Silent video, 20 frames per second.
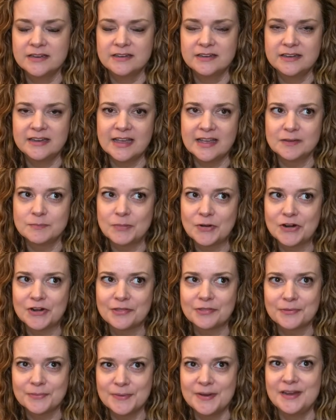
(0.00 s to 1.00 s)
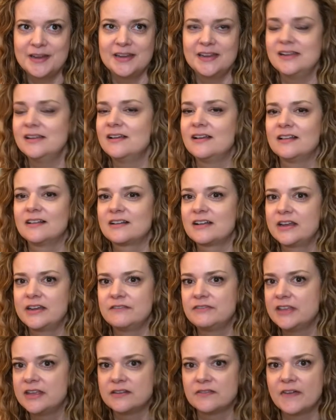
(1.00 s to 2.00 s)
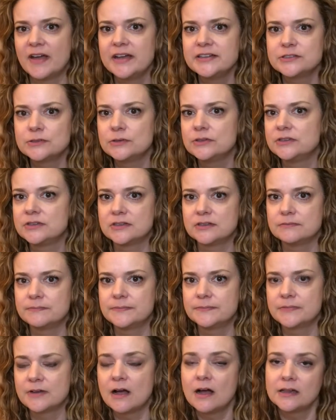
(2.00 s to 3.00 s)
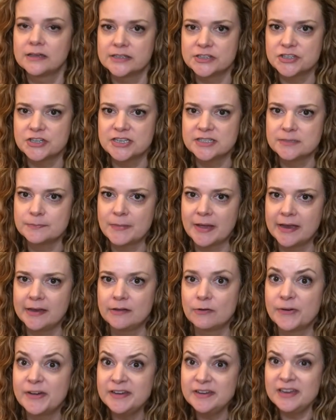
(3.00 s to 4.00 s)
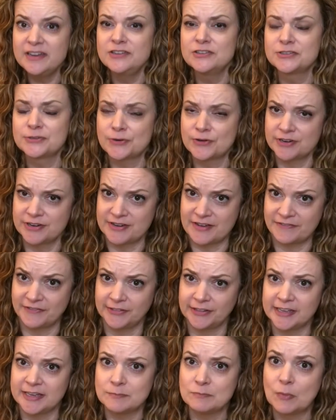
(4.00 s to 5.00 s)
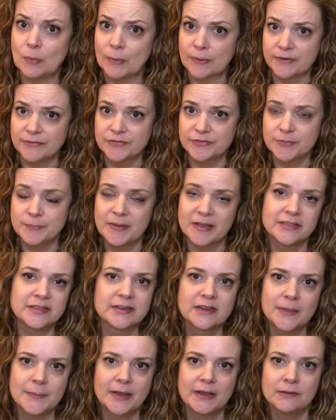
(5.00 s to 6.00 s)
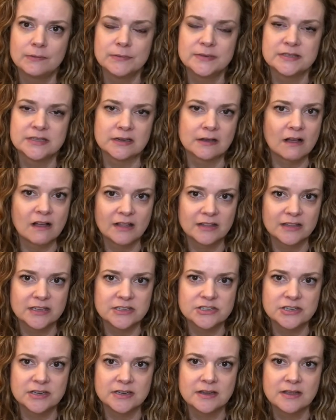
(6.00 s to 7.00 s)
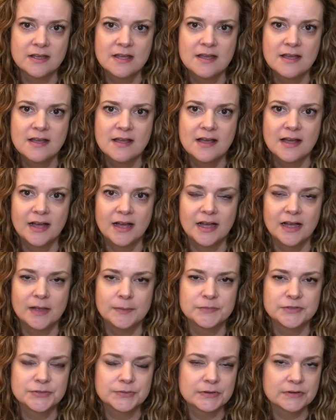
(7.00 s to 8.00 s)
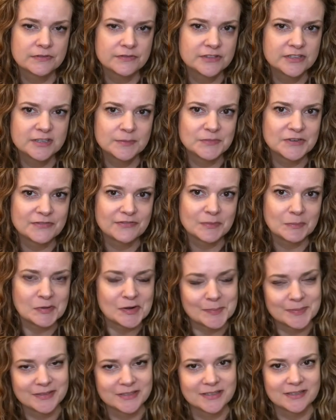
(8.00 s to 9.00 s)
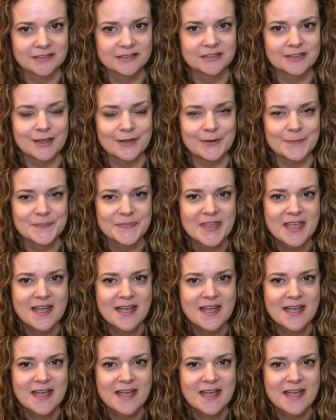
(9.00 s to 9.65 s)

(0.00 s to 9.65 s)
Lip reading: get part 3, kind of the end of high school into college, because my eating disorder definitely morphed by the time I was in college and served some different purposes. So